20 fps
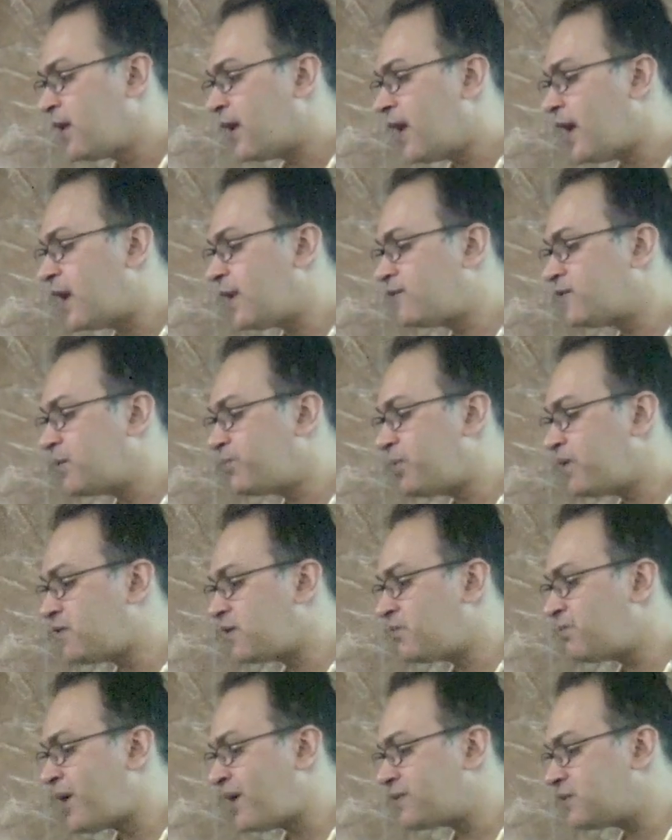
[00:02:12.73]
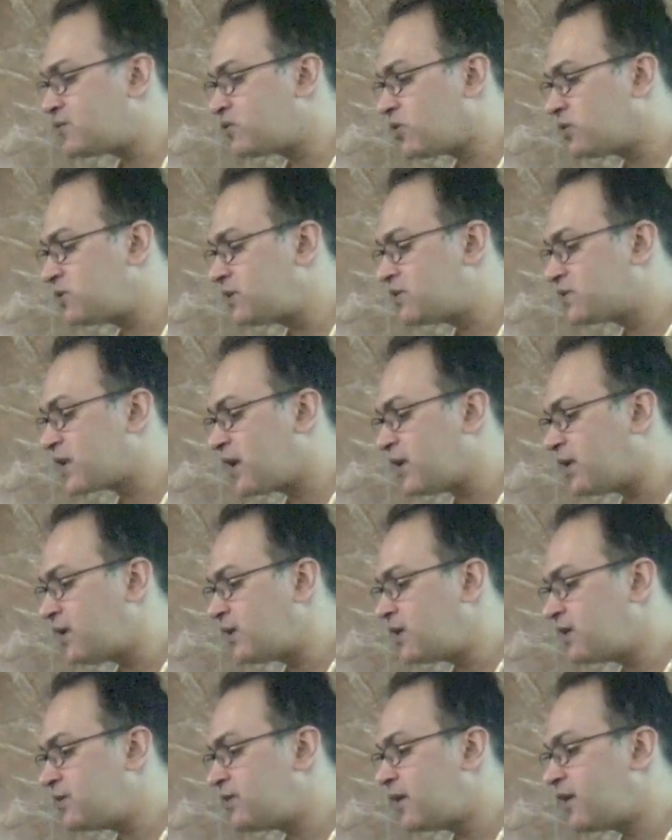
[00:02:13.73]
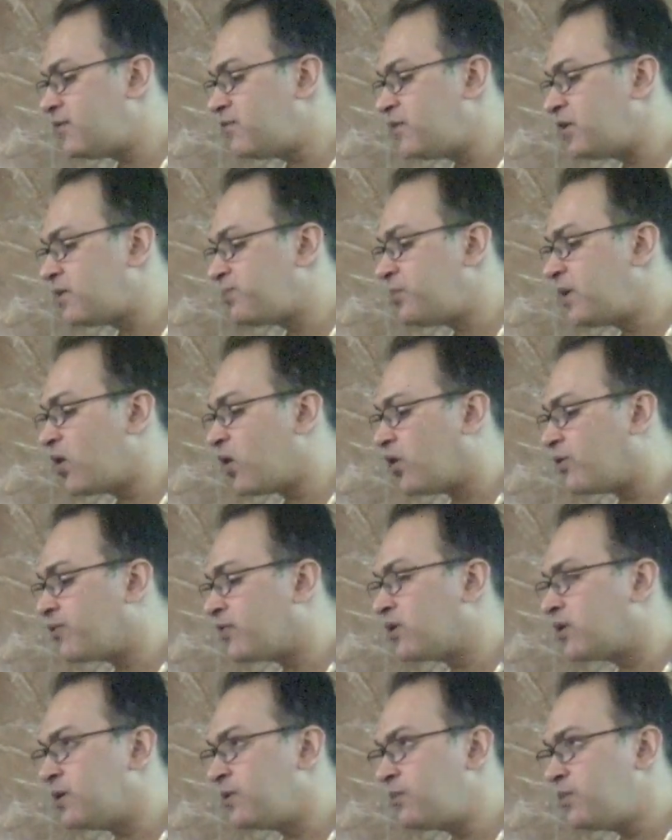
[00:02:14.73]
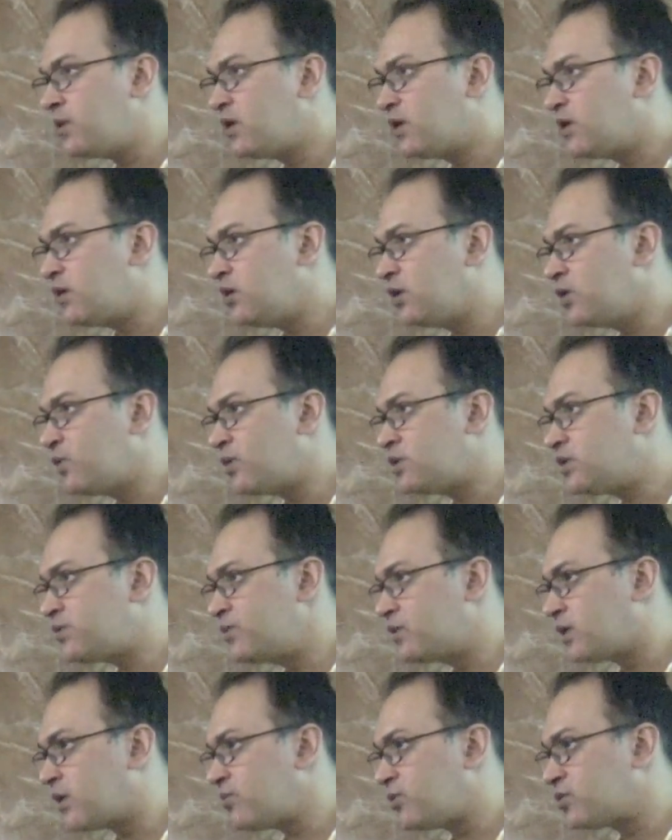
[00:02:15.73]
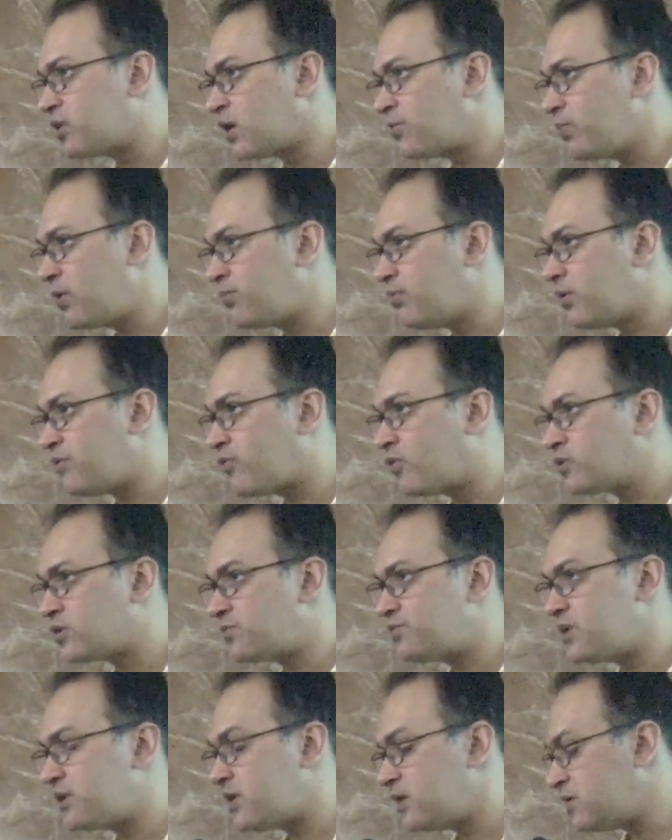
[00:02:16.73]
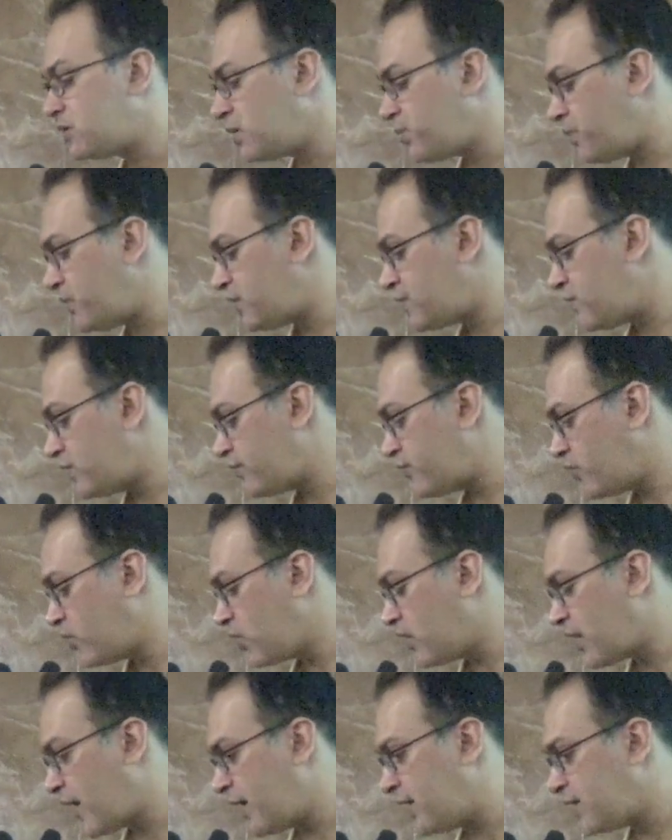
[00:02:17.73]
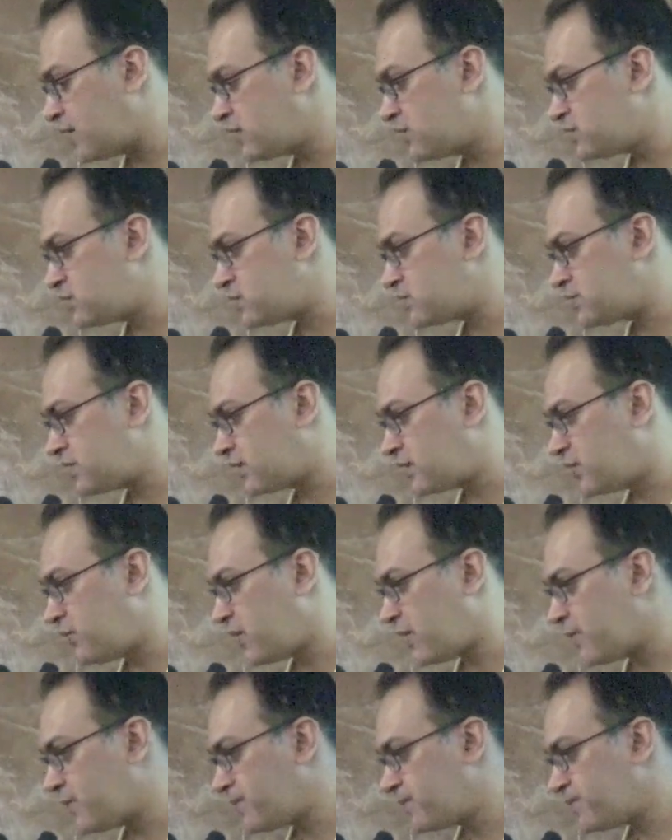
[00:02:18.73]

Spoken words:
And if the patient matches all these criteria, then we may offer him neoadjuvant chemotherapy before subjecting the patient for a radical cystectomy.